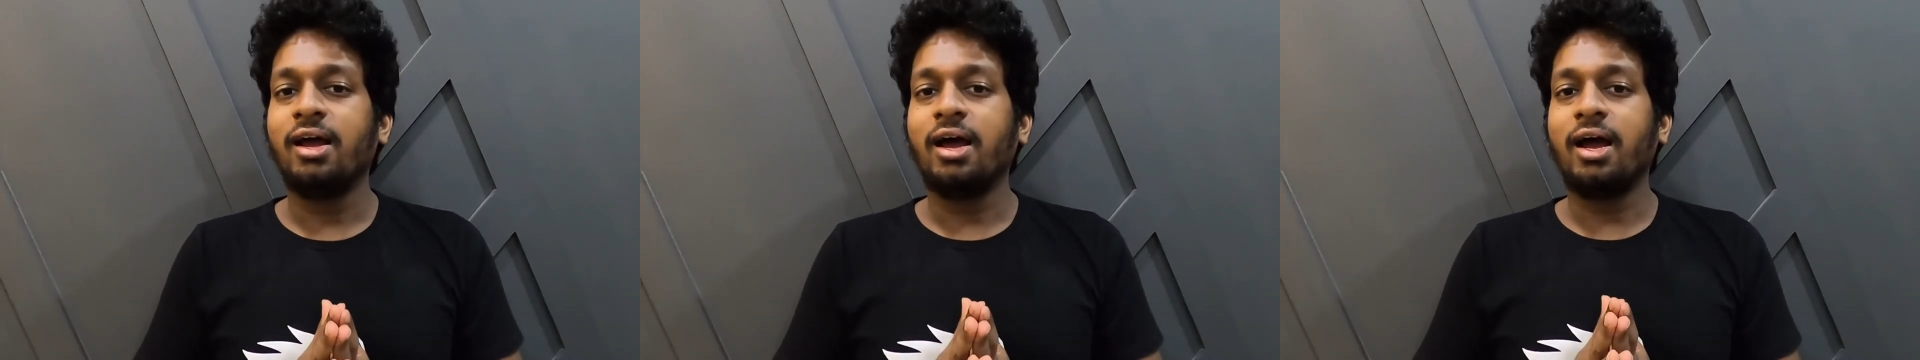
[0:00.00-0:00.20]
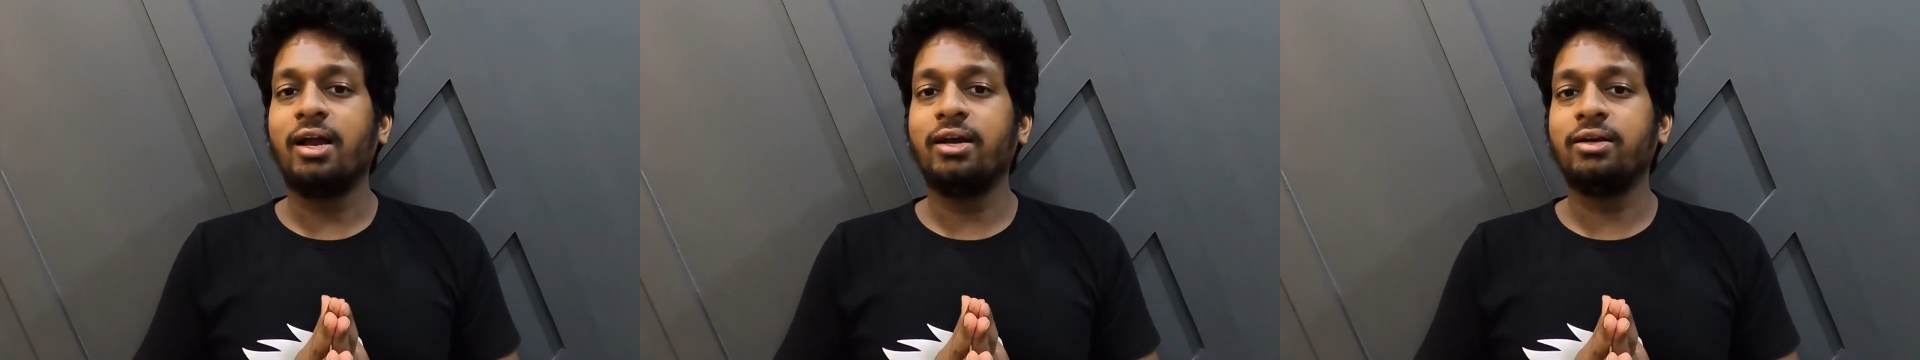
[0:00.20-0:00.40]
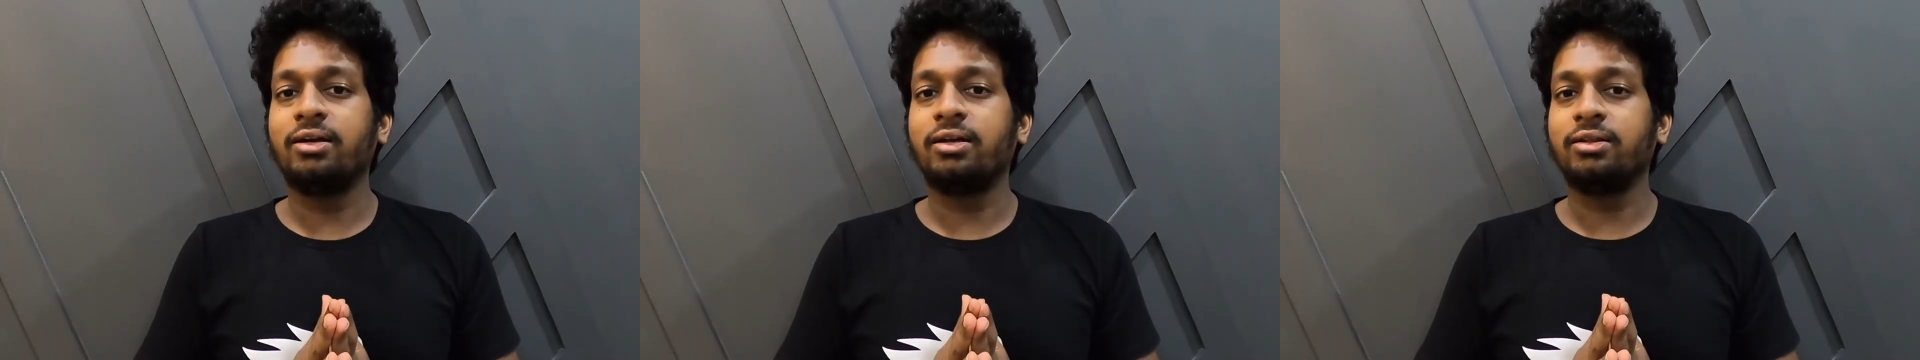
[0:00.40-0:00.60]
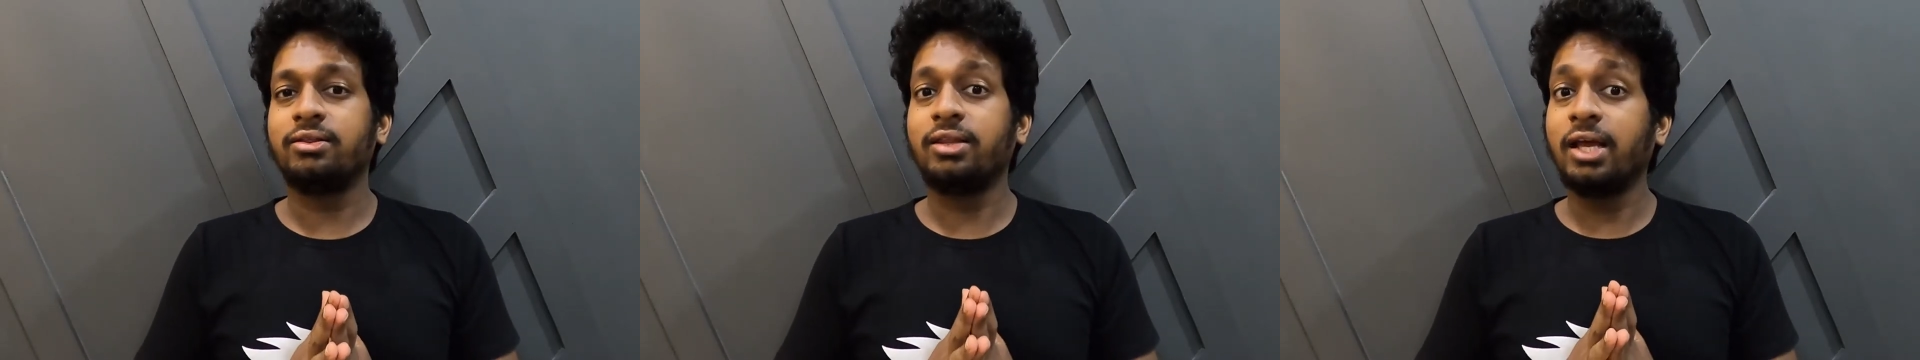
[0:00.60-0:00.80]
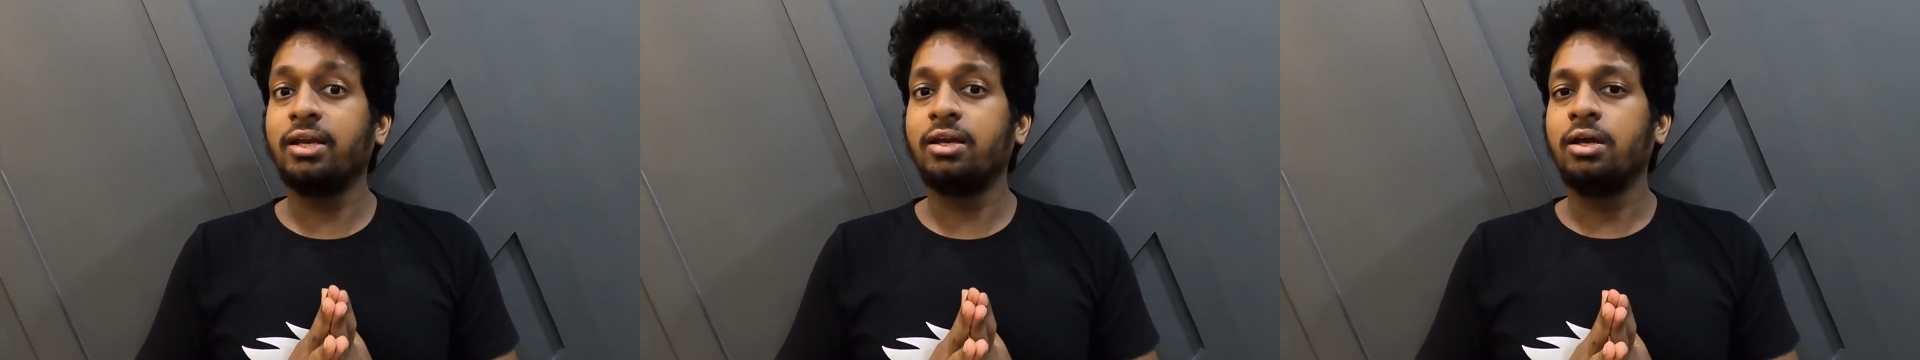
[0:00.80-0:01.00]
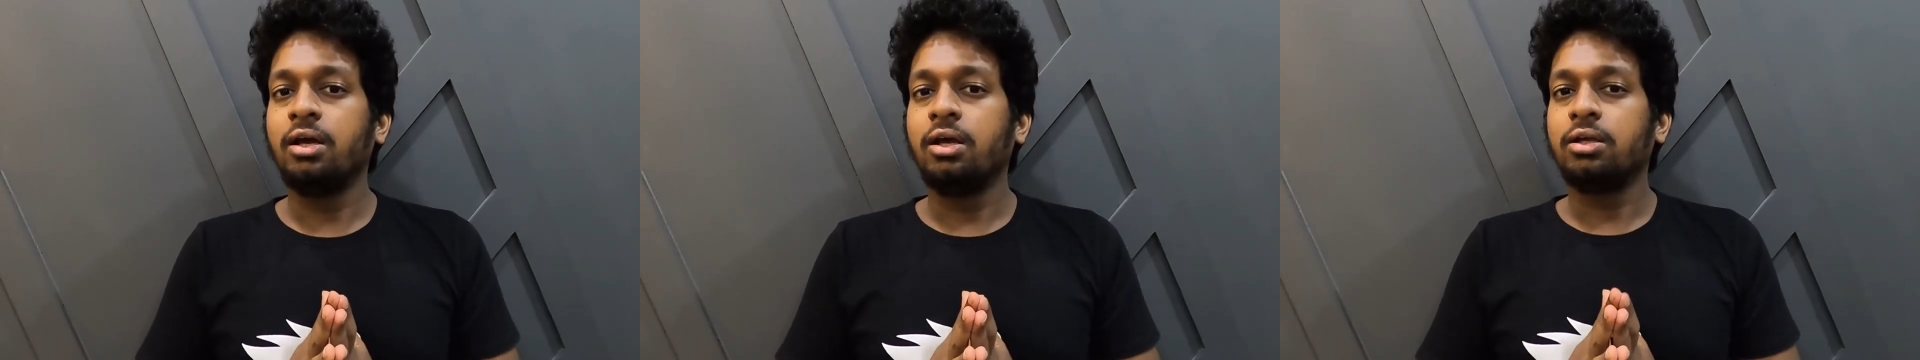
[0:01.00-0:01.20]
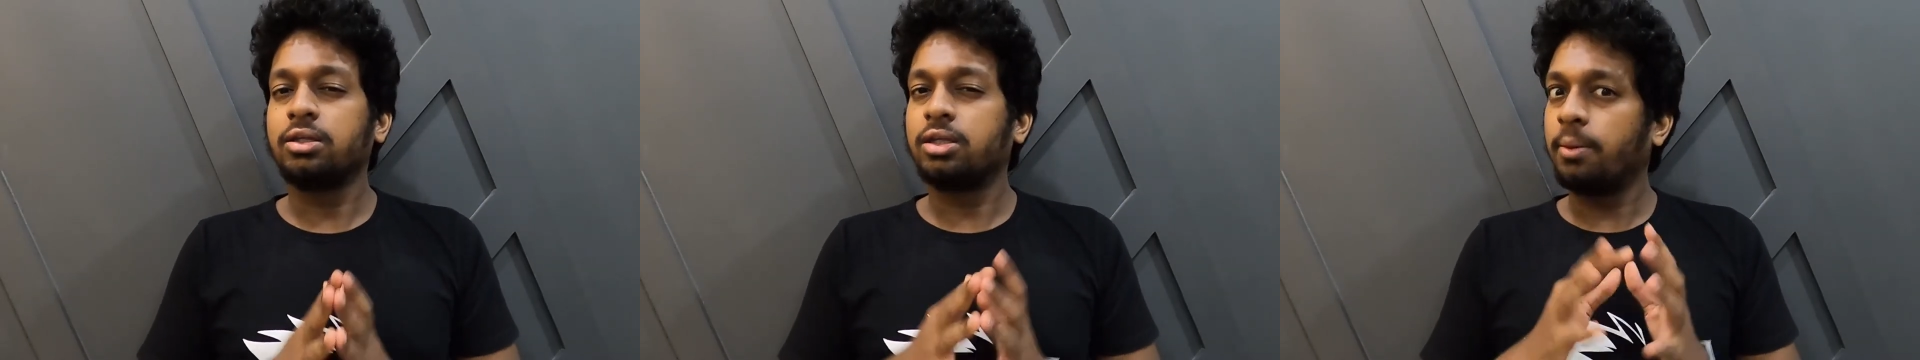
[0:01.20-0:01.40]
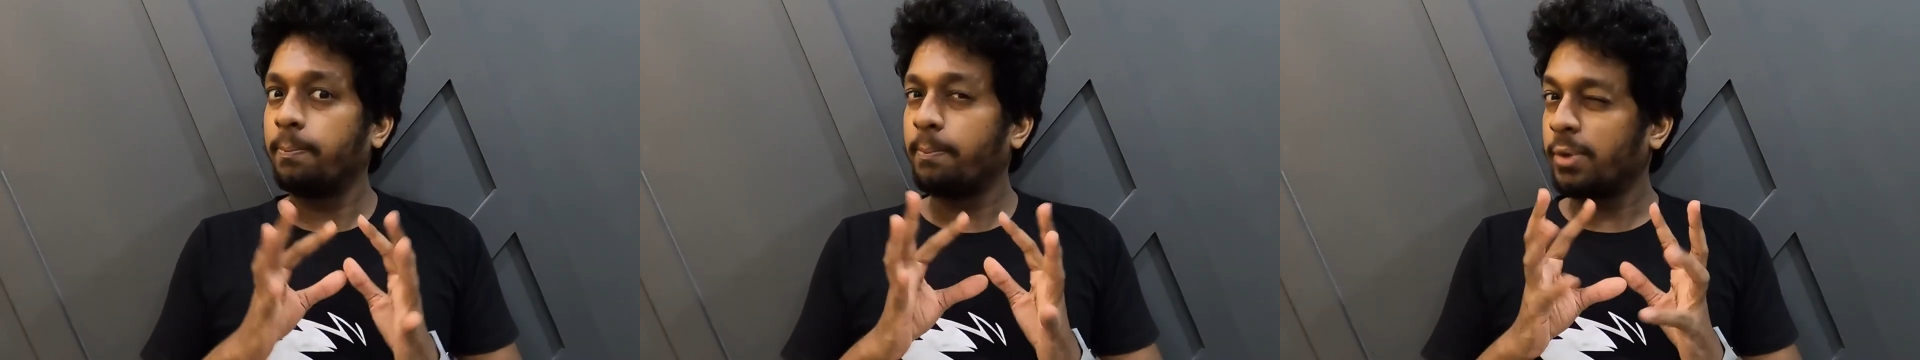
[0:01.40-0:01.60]
and then
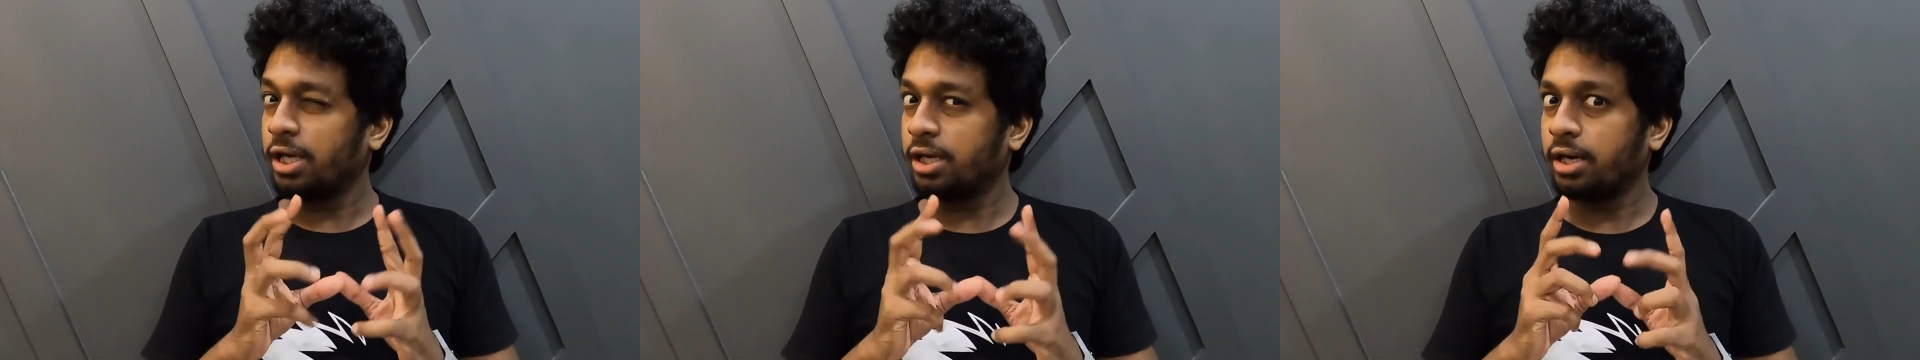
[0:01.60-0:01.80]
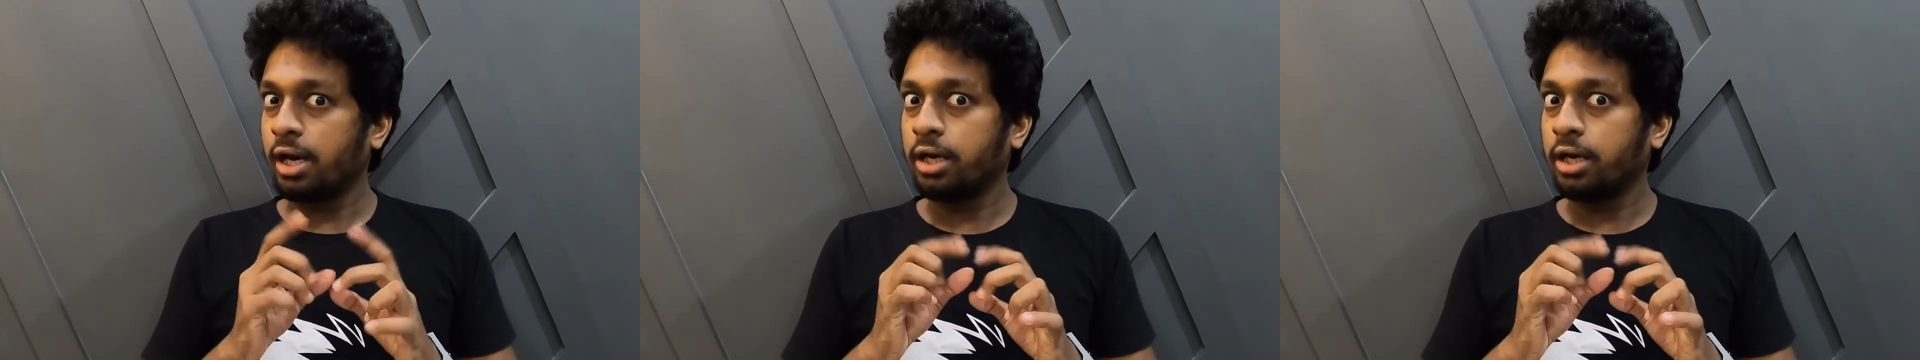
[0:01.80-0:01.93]
the main